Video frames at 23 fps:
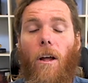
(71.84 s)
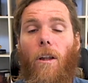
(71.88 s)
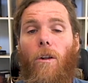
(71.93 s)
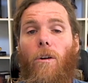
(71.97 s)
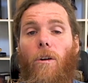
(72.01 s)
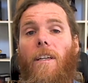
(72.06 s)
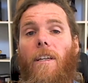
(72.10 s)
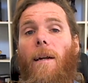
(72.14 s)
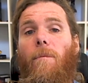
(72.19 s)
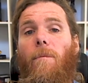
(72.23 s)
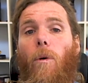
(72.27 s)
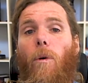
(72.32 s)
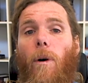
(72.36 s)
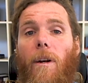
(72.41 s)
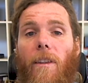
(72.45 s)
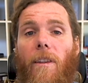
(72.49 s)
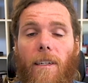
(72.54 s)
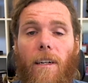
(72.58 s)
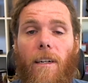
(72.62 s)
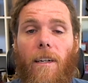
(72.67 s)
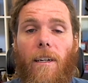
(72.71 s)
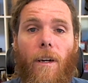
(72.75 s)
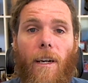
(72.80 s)
Look, the number one
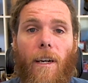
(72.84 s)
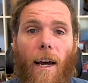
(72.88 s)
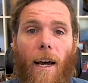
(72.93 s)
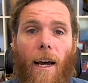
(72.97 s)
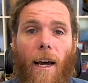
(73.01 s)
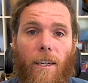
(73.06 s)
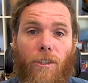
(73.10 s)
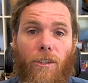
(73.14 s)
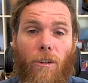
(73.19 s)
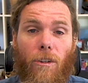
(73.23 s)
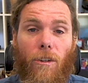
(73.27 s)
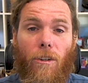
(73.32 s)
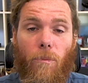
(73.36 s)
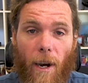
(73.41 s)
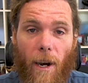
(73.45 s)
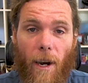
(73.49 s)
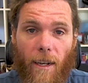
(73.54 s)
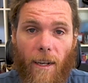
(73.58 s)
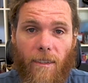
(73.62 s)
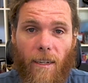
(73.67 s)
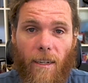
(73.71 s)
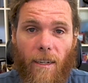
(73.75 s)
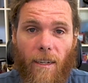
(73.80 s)
thing to look at is your
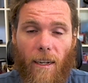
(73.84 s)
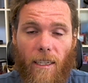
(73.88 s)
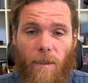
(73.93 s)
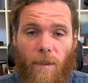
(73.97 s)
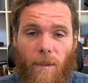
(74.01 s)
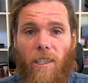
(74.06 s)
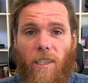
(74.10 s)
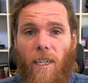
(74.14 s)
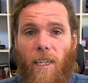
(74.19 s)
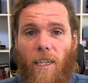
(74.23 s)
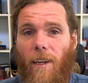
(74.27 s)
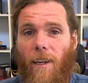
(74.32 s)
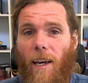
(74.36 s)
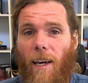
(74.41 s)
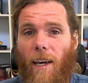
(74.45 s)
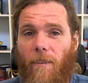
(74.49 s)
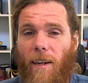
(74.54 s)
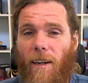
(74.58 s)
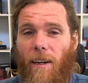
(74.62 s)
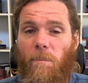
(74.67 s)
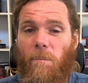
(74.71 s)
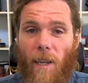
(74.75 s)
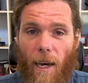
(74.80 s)
router, especially if you
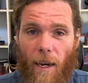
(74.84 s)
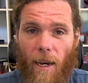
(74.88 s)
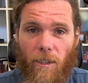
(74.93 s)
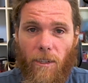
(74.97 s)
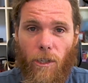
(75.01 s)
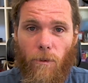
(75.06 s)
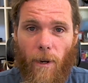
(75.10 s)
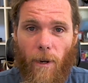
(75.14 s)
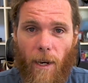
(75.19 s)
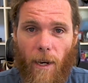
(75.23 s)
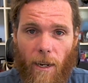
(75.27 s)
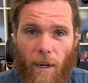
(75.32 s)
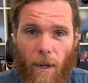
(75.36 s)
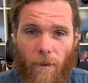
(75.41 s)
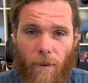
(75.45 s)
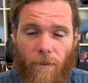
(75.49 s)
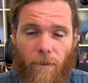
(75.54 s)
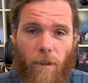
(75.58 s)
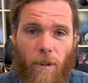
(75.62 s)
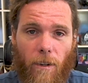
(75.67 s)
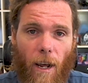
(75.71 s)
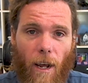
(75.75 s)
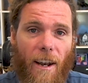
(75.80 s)
haven't updated your router
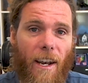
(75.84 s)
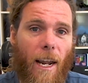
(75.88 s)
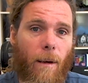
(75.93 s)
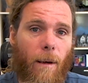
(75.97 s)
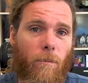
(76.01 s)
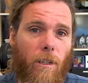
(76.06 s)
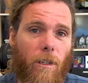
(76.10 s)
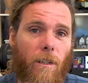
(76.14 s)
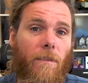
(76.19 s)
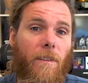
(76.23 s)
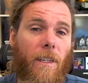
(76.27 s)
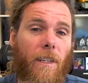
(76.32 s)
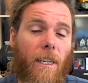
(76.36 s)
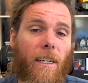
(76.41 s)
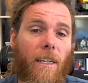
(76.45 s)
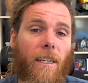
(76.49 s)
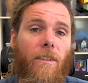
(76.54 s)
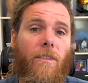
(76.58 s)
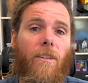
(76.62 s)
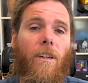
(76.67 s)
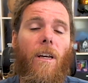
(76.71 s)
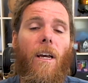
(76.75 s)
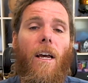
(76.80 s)
for a number of
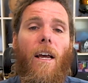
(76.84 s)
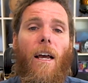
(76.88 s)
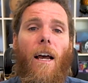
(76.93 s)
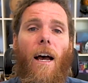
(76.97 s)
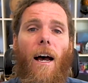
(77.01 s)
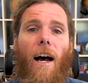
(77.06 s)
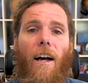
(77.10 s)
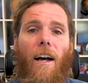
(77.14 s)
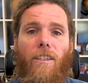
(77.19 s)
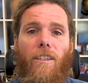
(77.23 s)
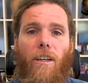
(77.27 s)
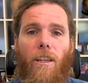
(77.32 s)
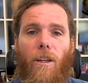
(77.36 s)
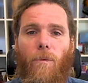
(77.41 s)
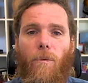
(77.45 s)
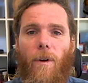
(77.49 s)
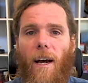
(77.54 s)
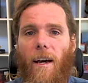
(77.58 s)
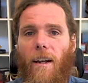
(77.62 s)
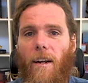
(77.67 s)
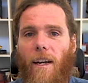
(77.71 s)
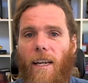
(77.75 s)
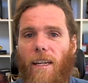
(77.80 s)
years. Uh, so the
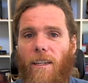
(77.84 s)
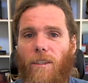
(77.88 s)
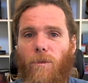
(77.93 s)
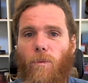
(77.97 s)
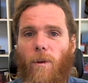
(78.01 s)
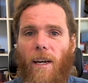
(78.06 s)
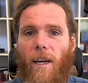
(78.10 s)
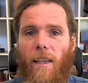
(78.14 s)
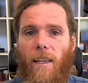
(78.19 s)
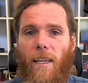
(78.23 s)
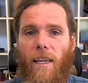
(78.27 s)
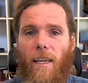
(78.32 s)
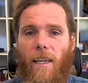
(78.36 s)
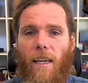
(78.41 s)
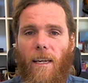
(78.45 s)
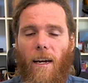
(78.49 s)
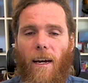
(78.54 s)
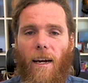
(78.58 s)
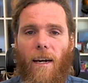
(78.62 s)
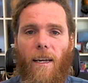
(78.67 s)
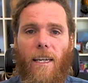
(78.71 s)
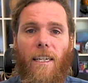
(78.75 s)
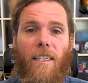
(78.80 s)
router is where
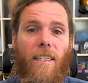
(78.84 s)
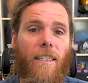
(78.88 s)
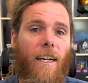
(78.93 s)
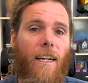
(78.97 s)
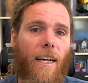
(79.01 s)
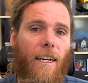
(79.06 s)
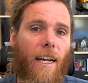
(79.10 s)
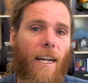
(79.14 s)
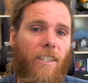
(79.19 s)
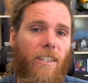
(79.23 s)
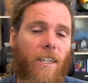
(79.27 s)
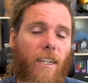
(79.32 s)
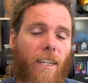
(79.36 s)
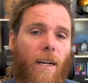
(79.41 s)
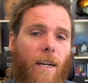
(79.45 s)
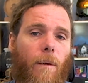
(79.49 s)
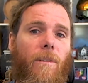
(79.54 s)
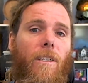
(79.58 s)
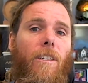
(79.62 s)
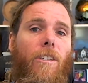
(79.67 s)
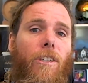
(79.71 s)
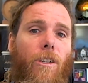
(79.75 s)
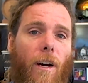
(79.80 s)
the uh, internet connection
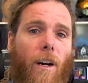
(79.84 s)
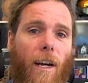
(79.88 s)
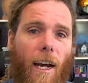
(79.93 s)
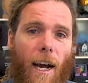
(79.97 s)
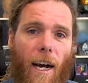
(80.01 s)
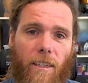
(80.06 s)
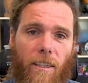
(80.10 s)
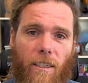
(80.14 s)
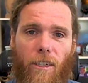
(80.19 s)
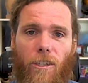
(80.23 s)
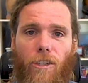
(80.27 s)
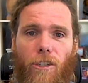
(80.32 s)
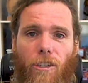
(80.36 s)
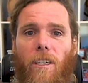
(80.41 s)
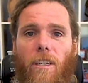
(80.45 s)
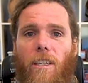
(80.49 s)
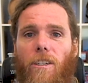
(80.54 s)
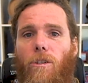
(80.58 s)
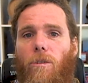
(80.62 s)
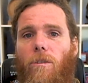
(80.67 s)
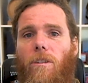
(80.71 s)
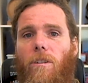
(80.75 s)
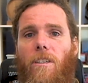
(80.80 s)
comes into your house, and it
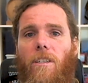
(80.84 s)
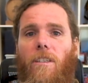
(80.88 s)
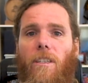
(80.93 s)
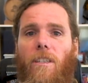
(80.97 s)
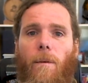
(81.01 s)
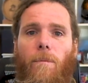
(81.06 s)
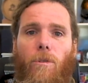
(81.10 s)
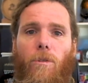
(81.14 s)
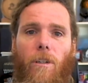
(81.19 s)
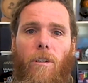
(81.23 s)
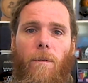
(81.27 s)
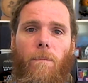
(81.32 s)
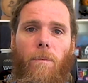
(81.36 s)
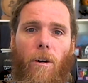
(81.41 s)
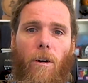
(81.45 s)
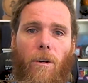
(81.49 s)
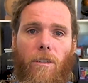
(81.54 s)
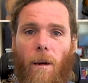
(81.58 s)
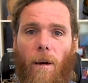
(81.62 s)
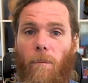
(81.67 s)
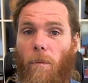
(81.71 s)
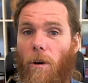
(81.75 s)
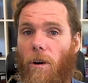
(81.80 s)
usually joins to some sort of
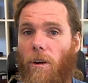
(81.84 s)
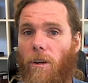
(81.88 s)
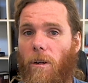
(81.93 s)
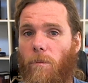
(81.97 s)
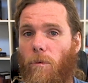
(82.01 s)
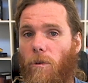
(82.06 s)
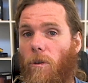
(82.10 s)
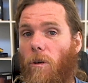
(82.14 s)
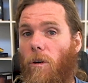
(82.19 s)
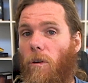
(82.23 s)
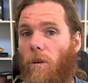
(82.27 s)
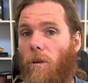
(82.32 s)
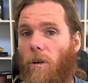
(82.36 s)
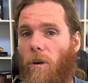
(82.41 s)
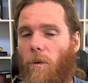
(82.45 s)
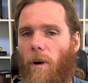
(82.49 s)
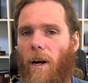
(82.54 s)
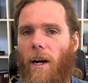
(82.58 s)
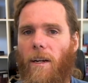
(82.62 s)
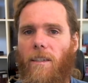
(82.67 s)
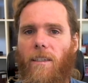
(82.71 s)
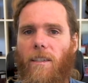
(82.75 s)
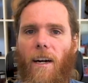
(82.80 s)
box, a modem or,
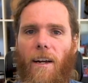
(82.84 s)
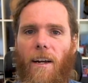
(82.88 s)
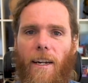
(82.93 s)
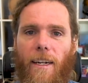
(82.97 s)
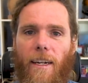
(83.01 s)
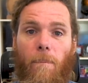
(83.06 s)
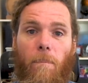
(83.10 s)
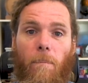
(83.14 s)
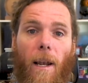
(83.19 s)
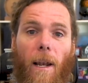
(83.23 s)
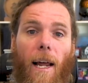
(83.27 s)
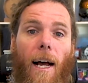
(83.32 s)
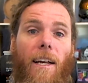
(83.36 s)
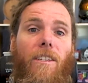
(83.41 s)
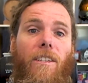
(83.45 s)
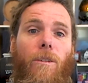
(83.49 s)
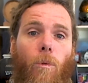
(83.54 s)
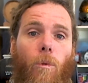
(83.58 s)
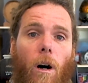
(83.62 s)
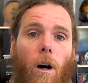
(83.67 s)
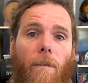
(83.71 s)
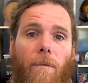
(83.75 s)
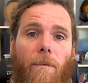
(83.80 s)
or a router, and then that
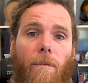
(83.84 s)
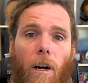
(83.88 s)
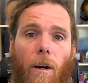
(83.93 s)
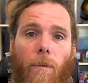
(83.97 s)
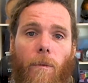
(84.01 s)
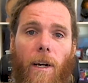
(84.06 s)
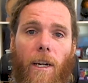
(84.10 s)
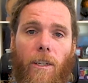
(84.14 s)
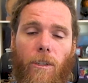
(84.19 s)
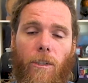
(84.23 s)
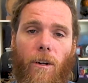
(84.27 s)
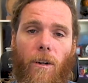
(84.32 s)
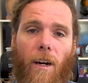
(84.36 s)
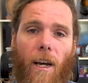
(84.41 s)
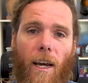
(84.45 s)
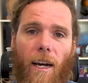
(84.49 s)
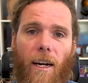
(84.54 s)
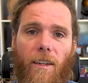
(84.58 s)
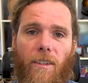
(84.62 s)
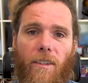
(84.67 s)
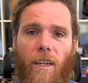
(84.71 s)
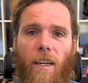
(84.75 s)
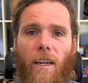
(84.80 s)
blasts the Wi-Fi around
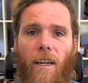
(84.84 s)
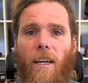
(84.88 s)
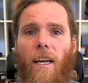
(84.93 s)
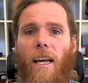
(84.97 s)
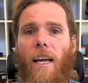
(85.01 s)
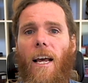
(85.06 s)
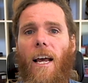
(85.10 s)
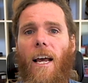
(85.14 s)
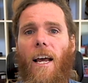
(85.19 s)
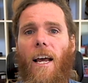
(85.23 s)
your house.